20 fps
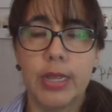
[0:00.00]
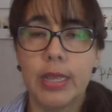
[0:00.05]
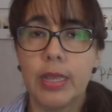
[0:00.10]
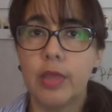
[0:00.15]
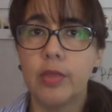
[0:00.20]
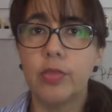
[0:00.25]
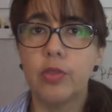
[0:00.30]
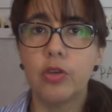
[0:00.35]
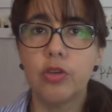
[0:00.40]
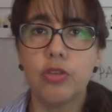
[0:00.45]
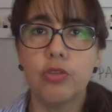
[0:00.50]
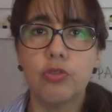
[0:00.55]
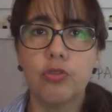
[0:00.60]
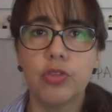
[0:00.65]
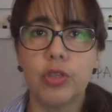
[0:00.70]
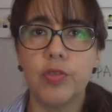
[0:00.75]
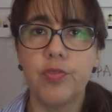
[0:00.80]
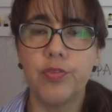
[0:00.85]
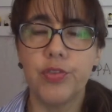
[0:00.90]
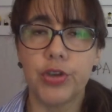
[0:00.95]
And they're
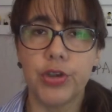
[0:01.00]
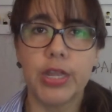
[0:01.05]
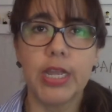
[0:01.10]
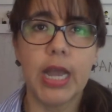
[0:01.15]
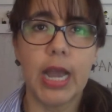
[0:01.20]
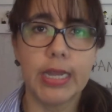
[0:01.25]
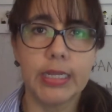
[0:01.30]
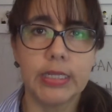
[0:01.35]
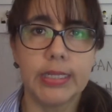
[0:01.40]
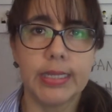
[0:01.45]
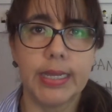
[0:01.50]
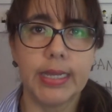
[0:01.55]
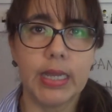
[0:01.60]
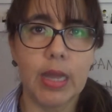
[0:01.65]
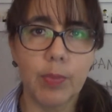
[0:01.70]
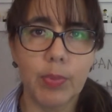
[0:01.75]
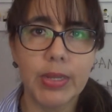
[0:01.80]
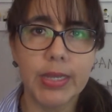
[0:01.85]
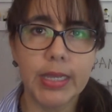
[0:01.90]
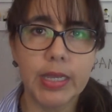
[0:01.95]
used in very high-tech
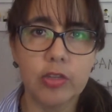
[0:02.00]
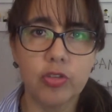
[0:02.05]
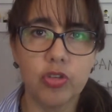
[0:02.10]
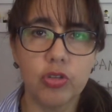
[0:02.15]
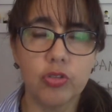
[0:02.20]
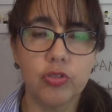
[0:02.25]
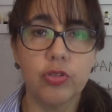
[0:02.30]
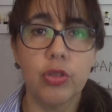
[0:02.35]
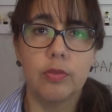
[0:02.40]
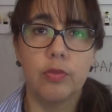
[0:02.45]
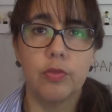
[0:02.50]
applications.